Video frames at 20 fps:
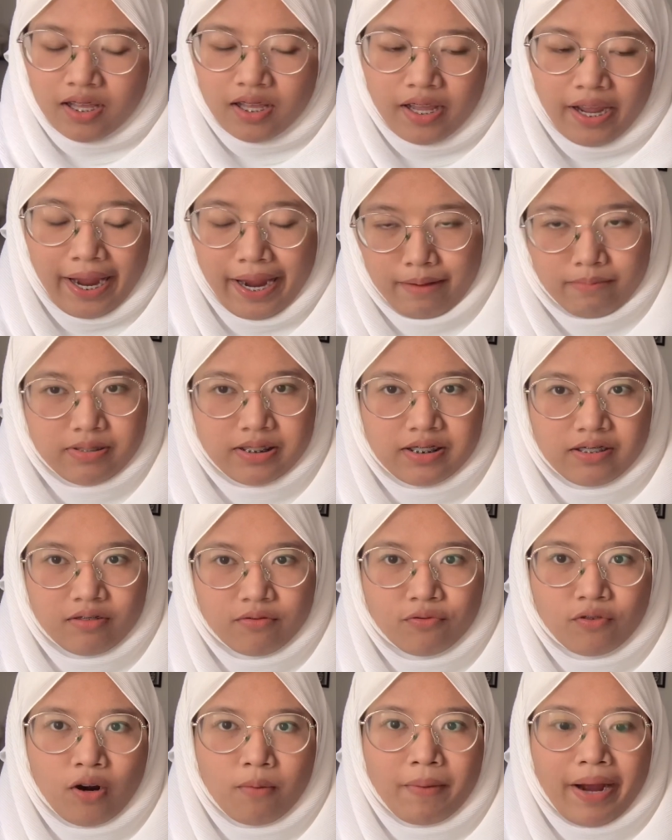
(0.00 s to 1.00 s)
apps
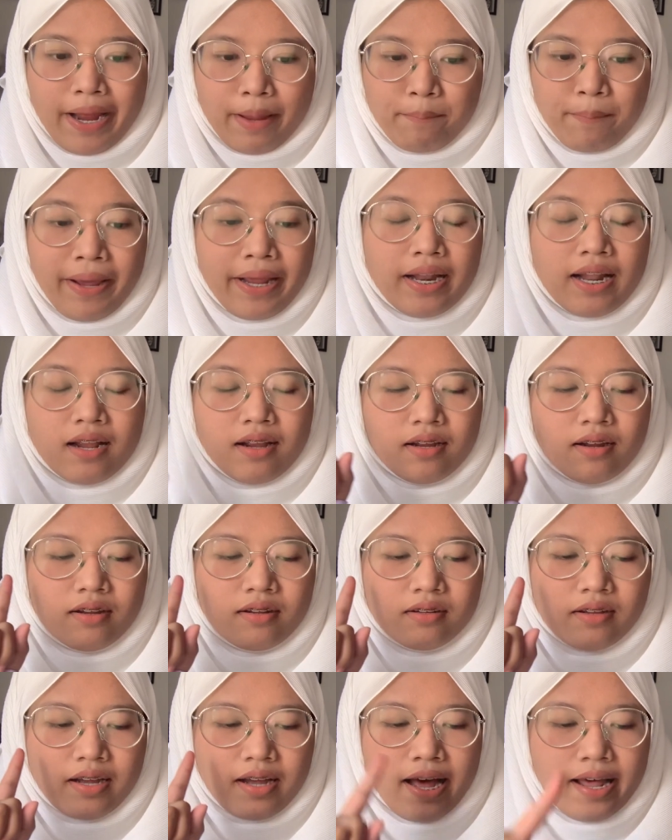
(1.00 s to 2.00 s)
from iPad,
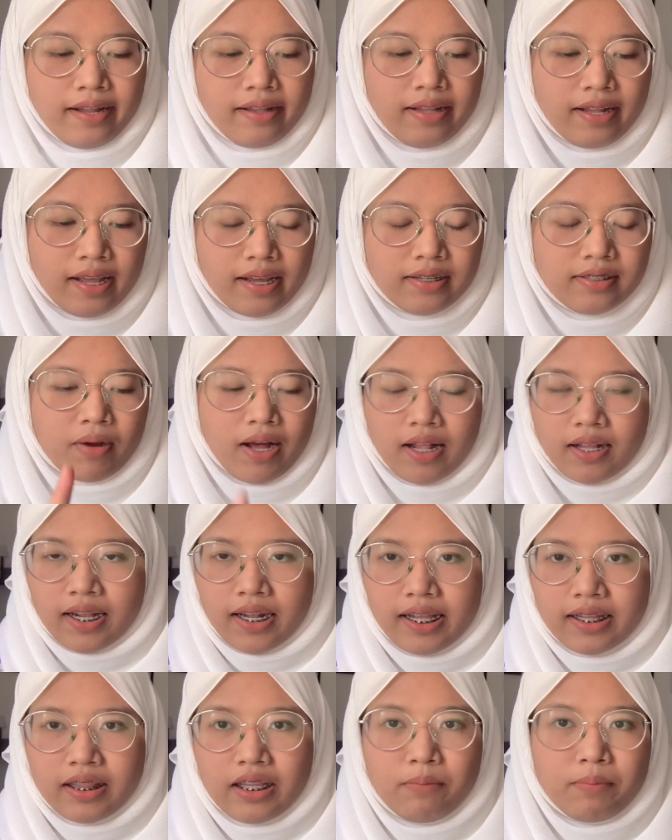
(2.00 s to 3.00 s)
unless
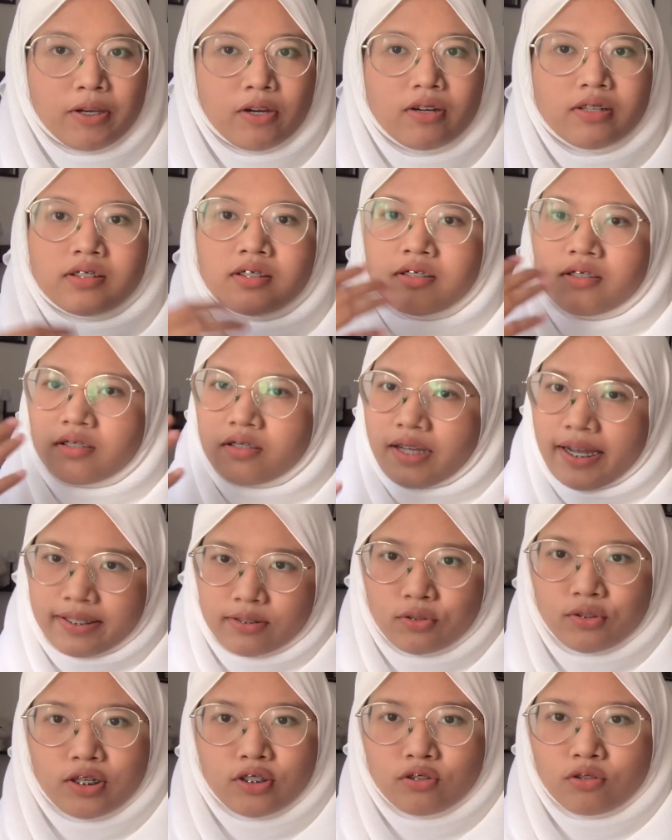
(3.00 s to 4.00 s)
calculator, because as
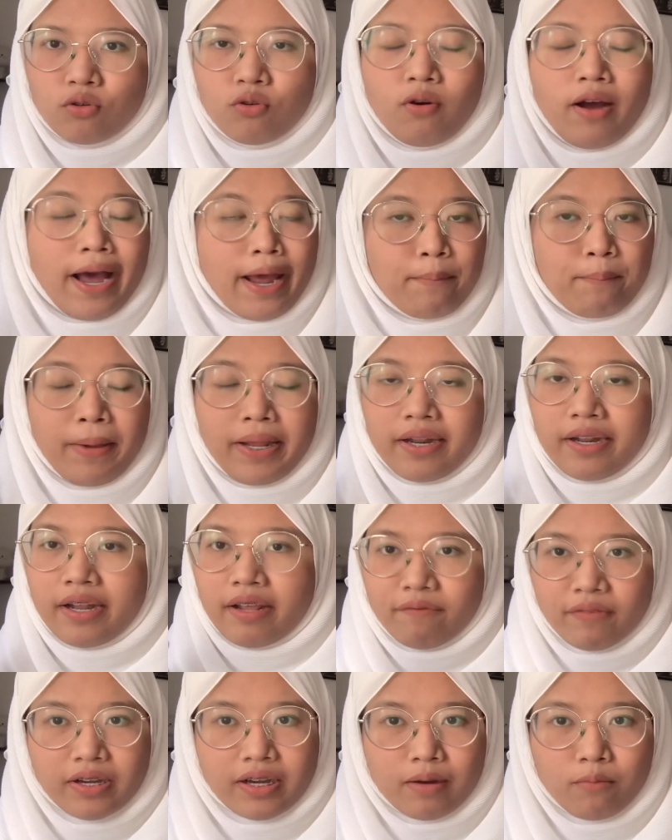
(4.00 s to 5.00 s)
you guys know, iPad
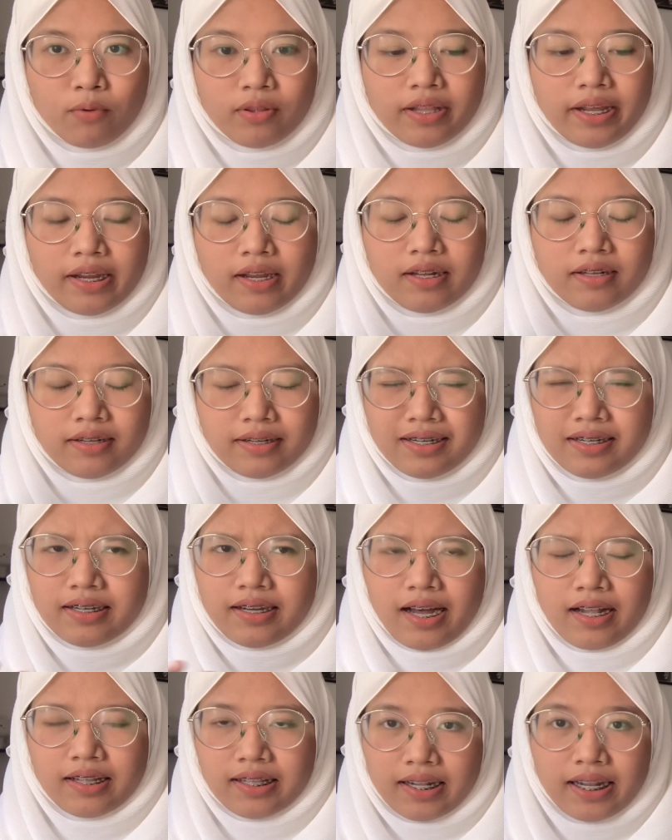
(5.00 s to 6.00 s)
never come with a
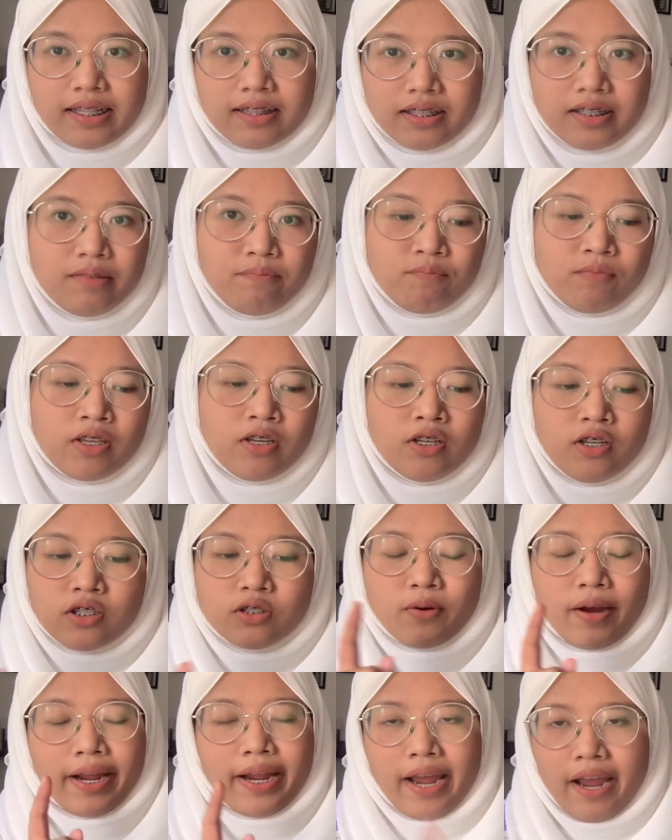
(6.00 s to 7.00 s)
calculator.
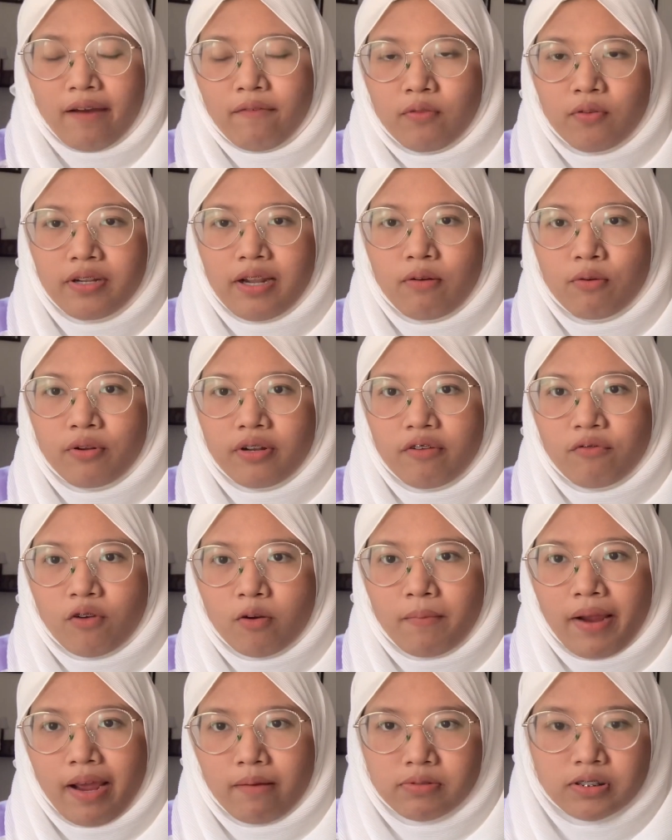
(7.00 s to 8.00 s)
So I have to download it
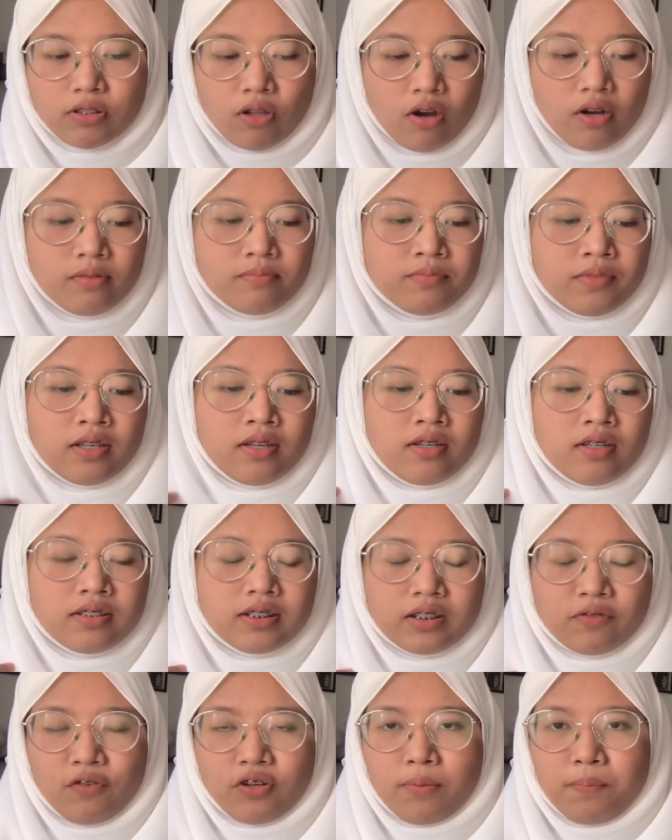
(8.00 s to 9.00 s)
from App Store,
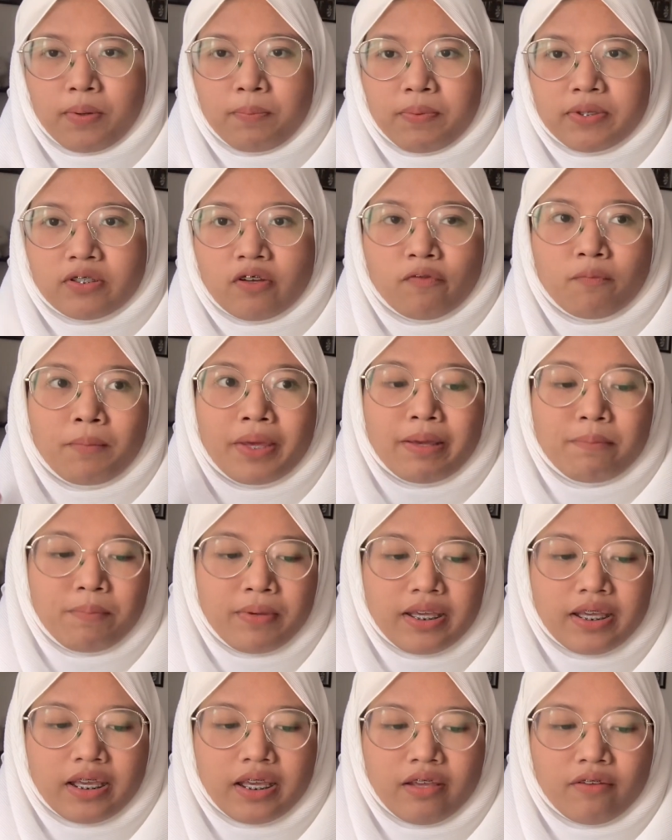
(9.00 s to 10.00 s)
just for the purpose of
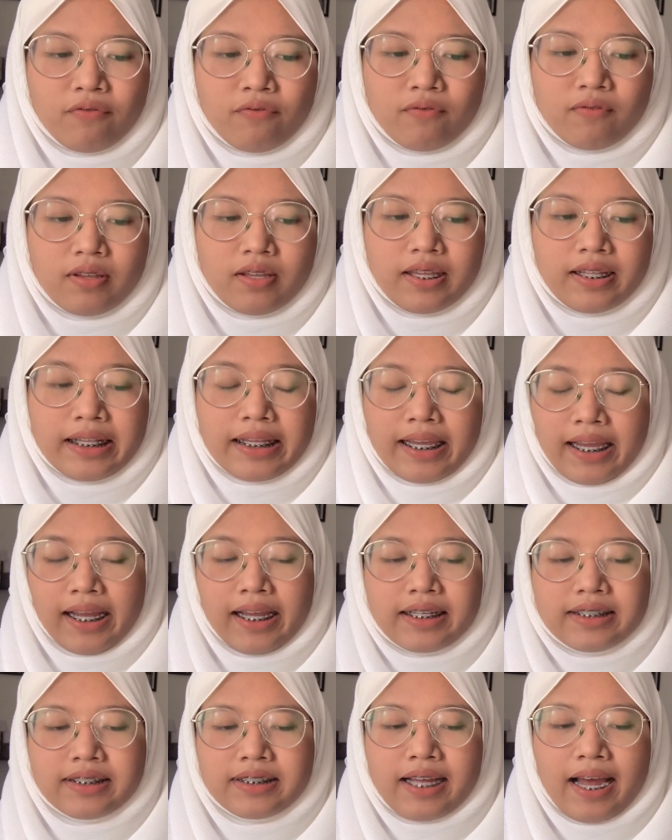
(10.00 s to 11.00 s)
maybe if in
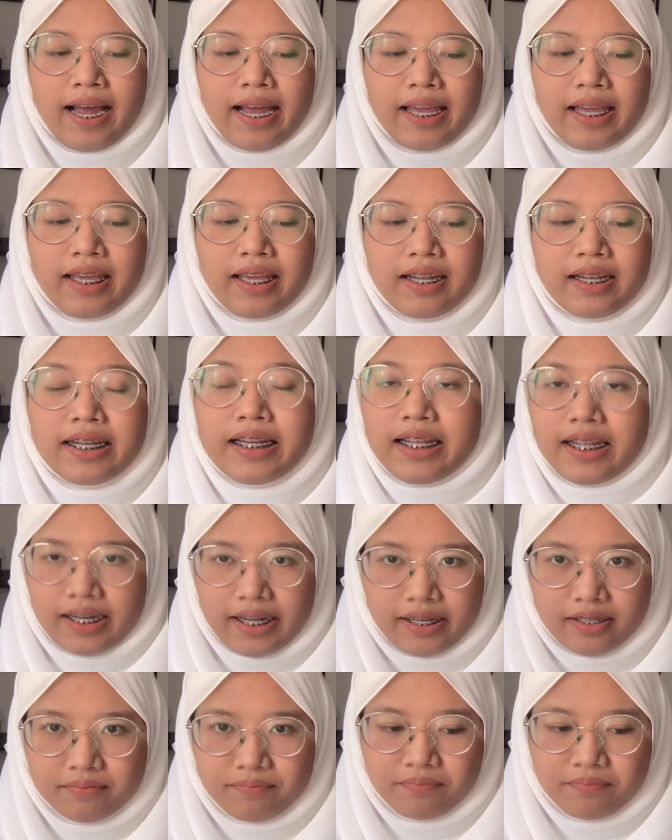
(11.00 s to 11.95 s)
case I need it.